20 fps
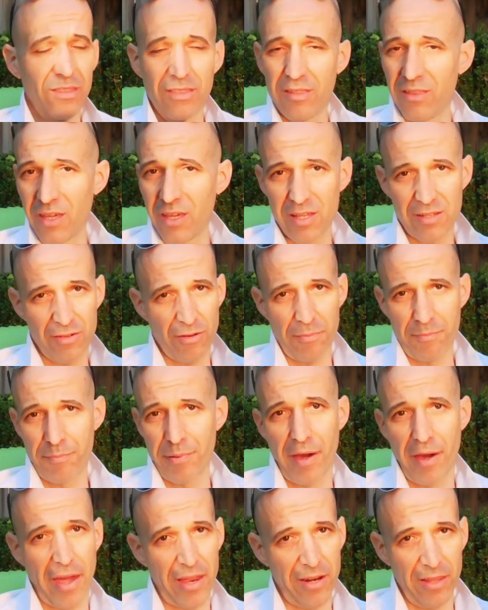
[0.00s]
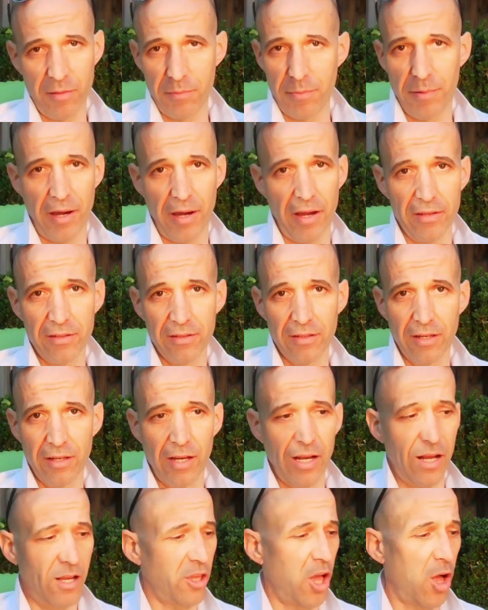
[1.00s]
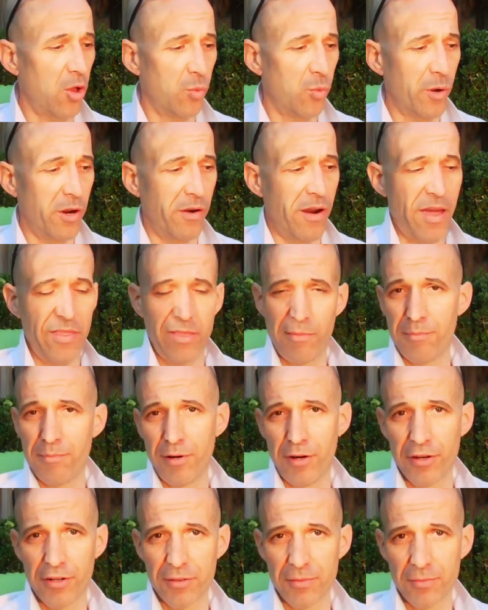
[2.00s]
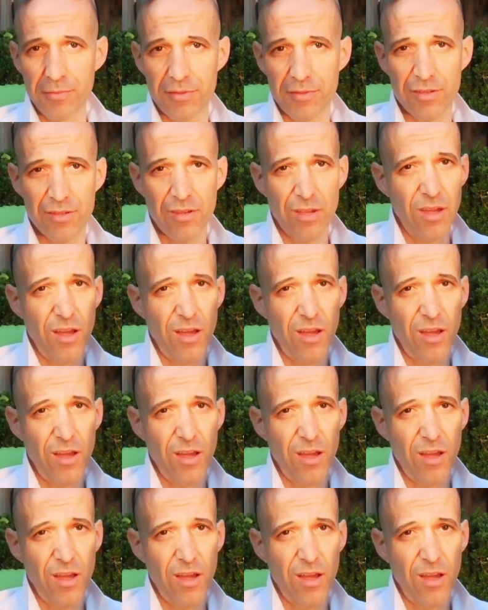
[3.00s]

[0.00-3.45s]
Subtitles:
These are a pain in the butt. I'll wear out the bottoms.